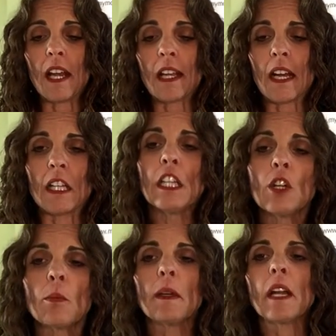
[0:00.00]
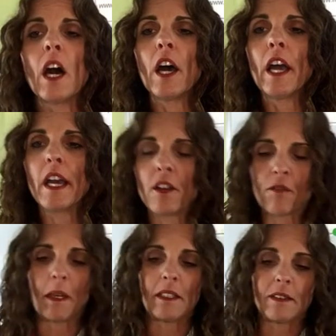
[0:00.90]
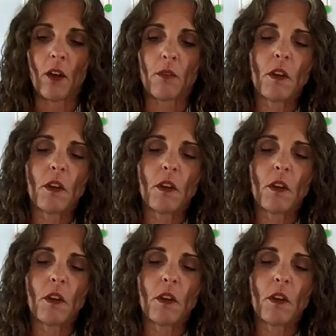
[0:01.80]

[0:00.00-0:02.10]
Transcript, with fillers: I got a little bit ahead of myself.